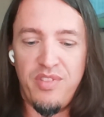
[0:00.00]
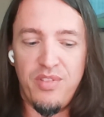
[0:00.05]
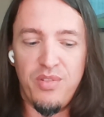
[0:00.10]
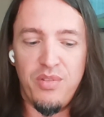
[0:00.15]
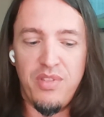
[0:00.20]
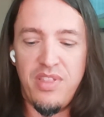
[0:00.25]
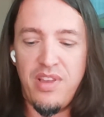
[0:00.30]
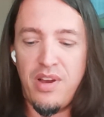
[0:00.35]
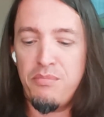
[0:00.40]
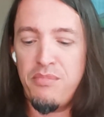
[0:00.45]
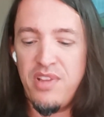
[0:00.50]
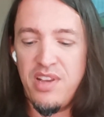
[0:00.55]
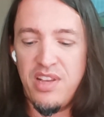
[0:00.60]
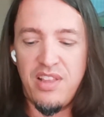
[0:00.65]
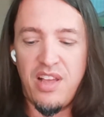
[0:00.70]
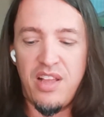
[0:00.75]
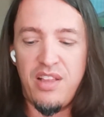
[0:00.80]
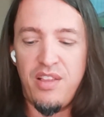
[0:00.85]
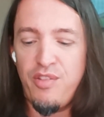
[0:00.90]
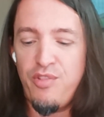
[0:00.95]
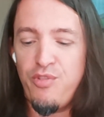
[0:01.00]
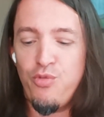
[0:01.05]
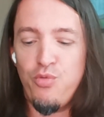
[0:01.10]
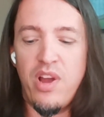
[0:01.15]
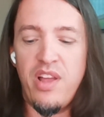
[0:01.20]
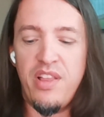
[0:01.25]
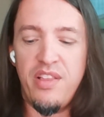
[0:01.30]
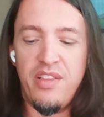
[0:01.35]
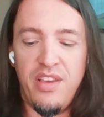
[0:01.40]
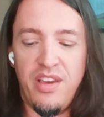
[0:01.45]
So something that is
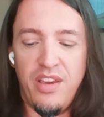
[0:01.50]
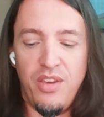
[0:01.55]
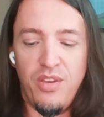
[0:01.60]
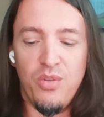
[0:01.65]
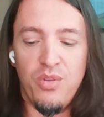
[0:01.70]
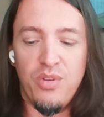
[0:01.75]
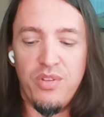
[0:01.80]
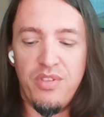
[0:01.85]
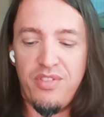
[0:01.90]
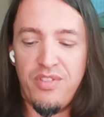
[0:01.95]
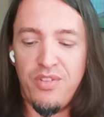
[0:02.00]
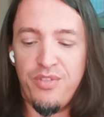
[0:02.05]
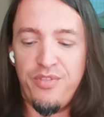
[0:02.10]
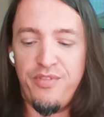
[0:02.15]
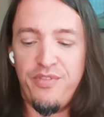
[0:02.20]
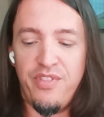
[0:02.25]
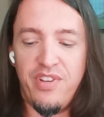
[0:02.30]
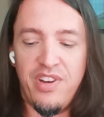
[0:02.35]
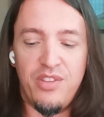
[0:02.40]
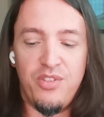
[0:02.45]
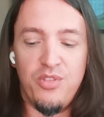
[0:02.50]
threatening your software